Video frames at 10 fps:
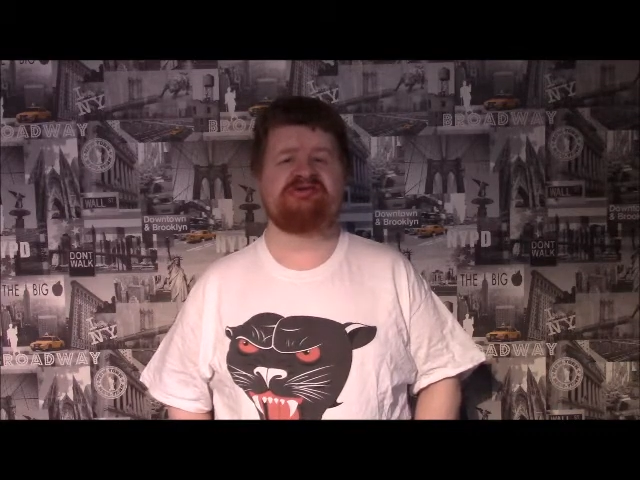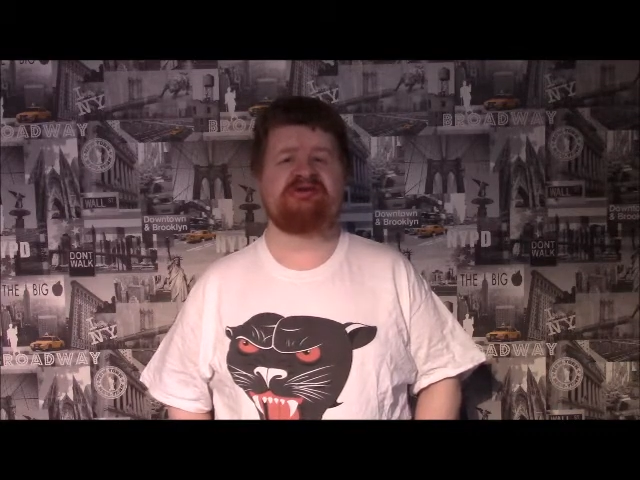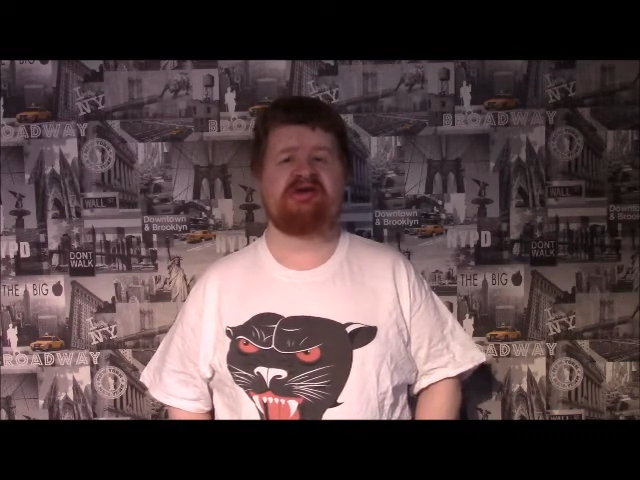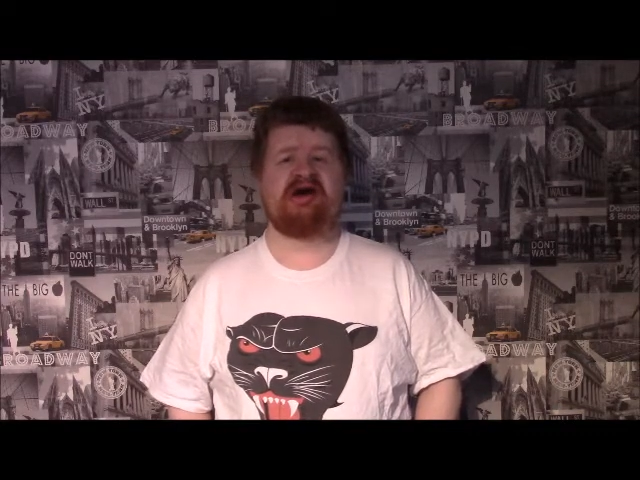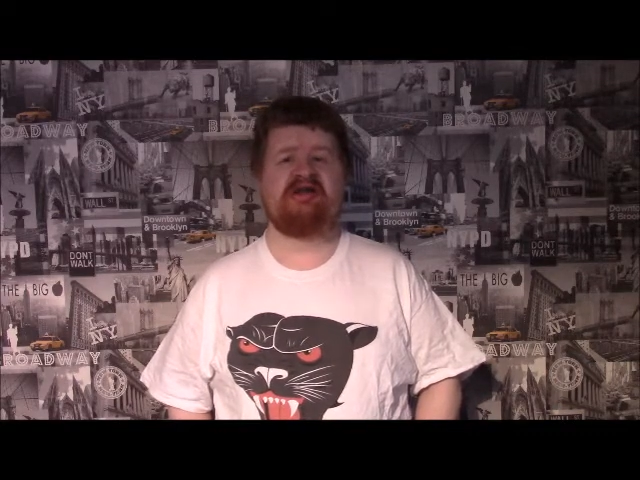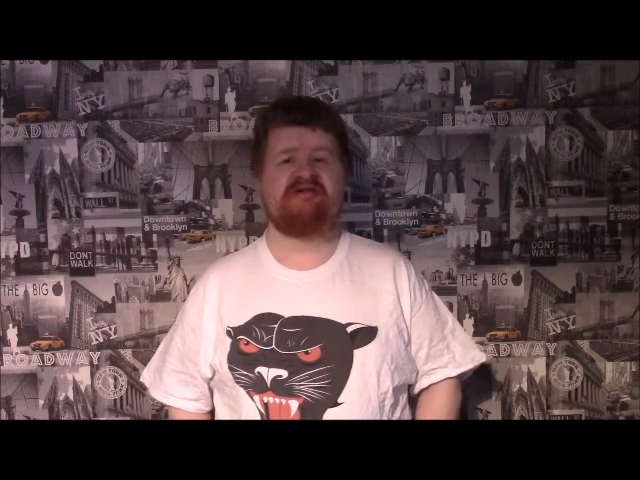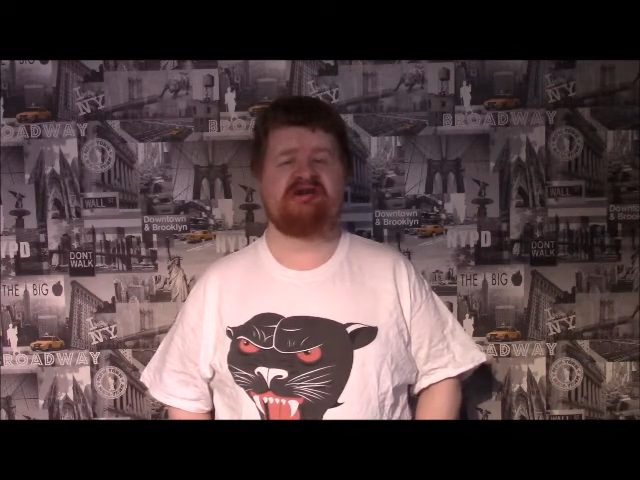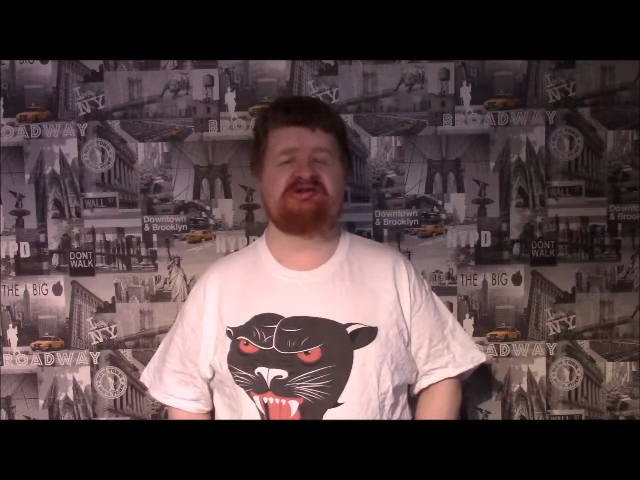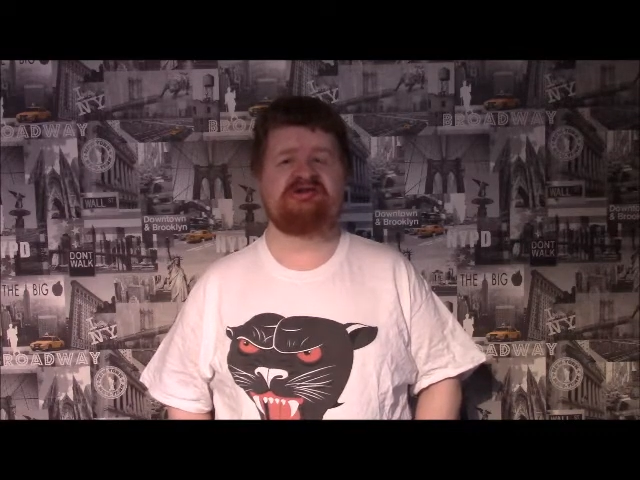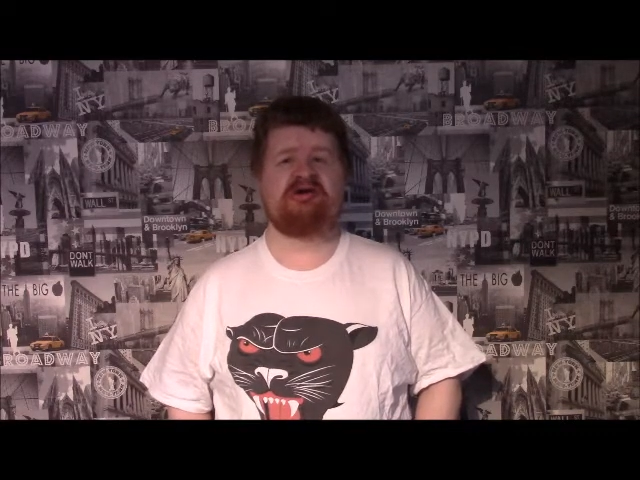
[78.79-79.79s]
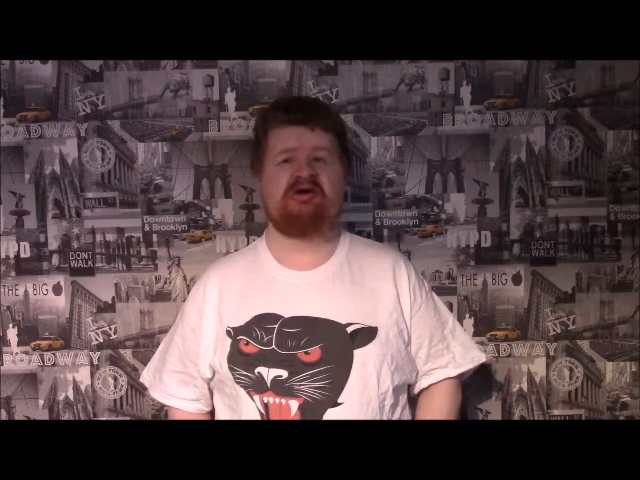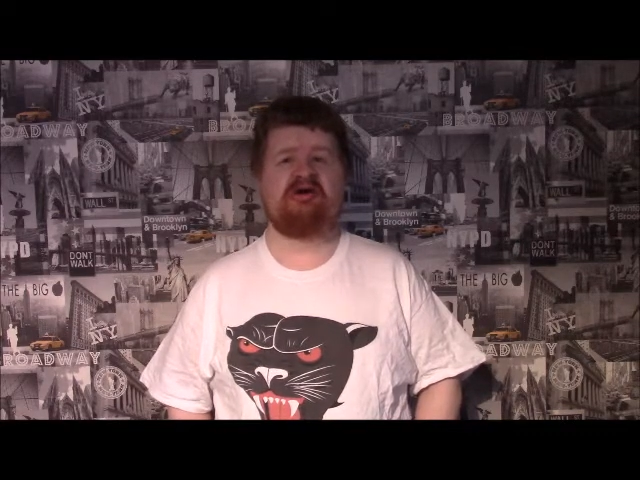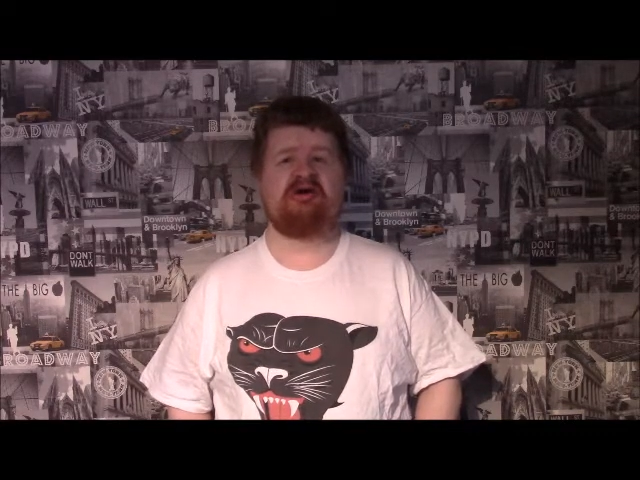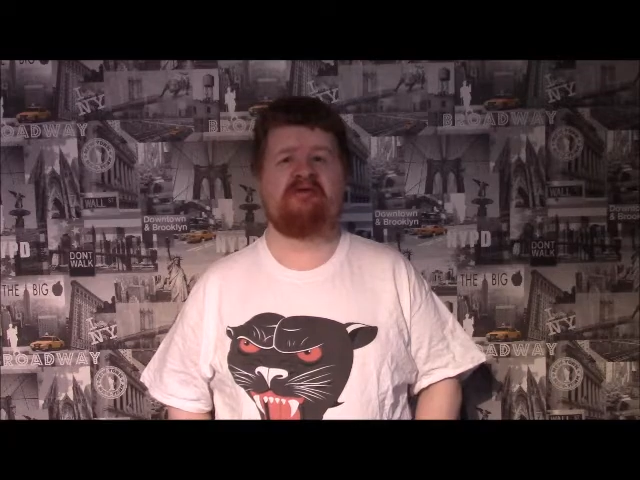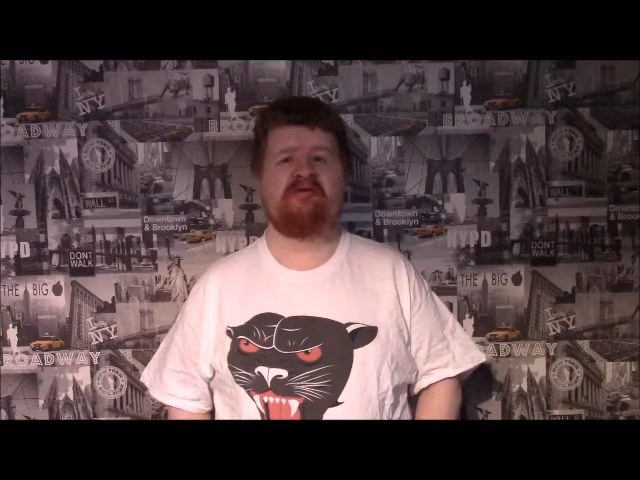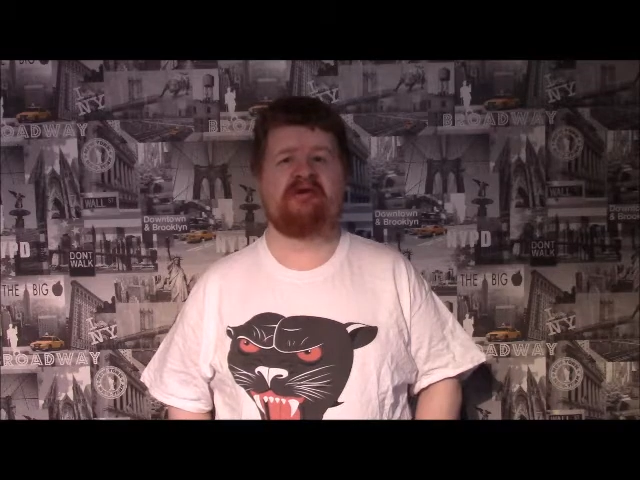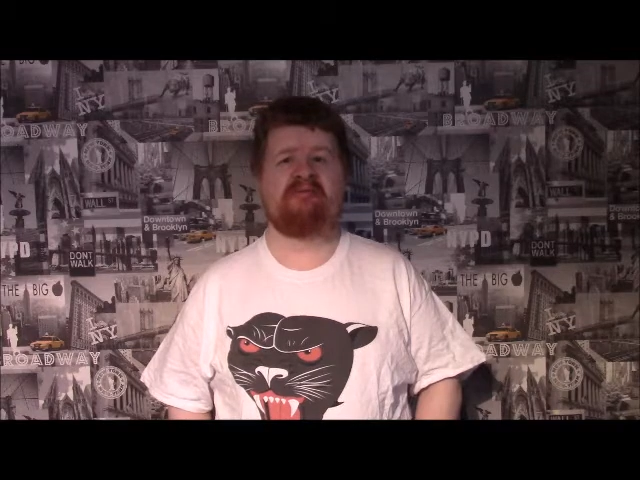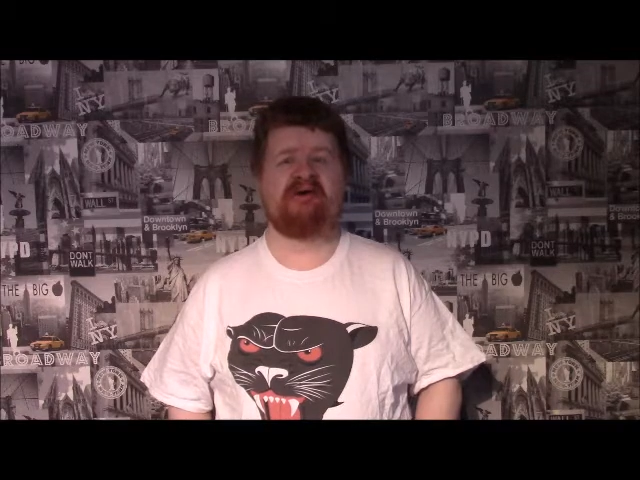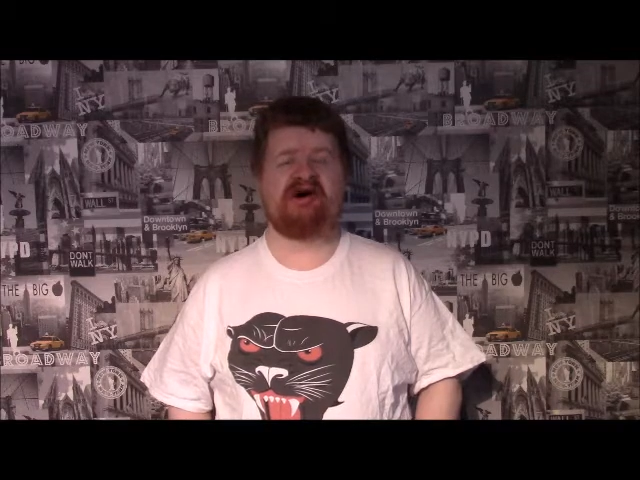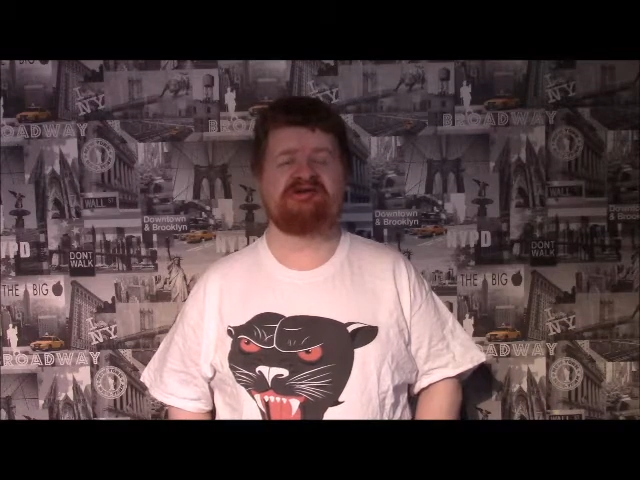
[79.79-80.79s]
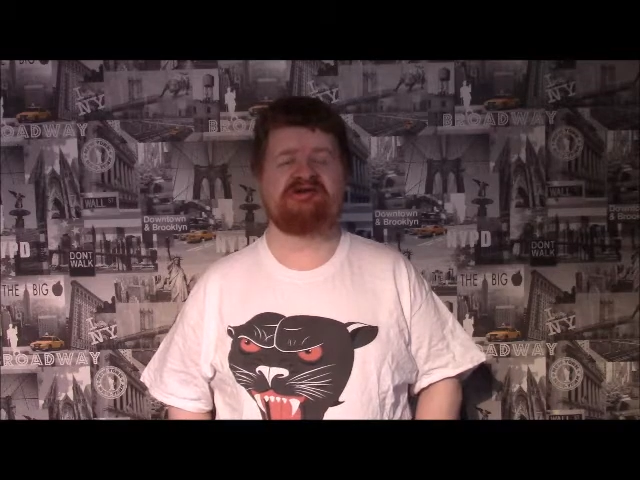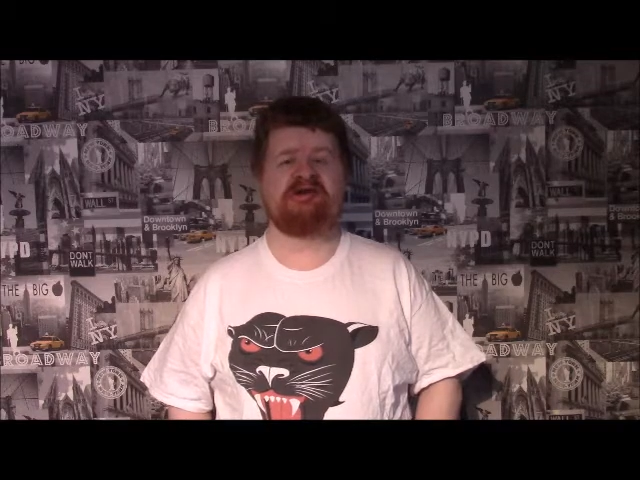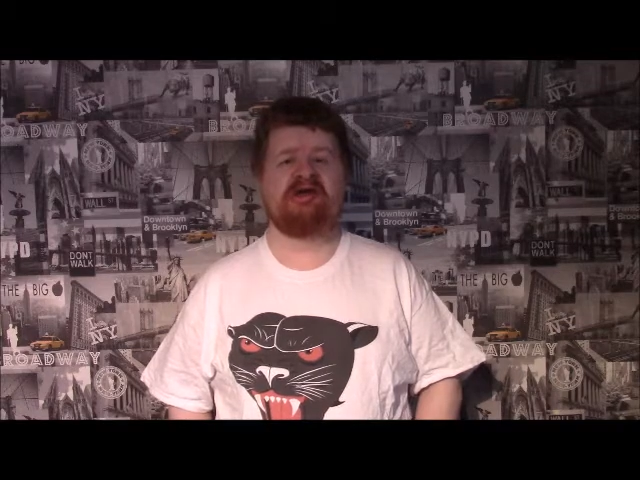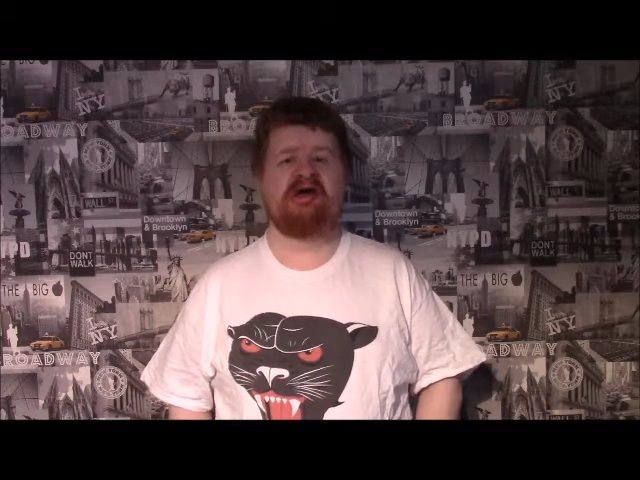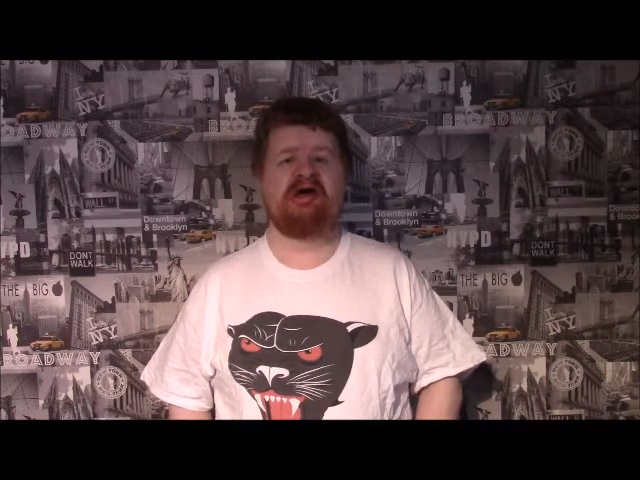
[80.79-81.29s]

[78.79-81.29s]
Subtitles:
the anniversary of her passing,